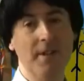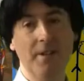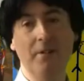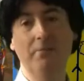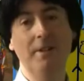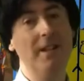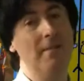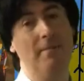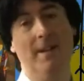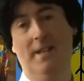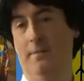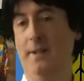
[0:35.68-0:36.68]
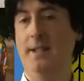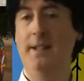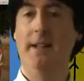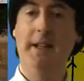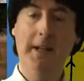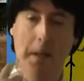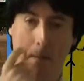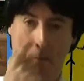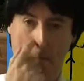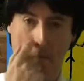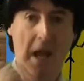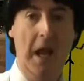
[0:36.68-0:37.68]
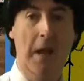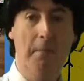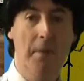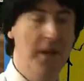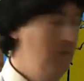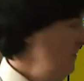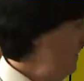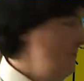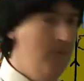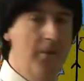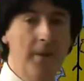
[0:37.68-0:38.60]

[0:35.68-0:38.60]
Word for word: so it's not really the place to be today, you know. But if you come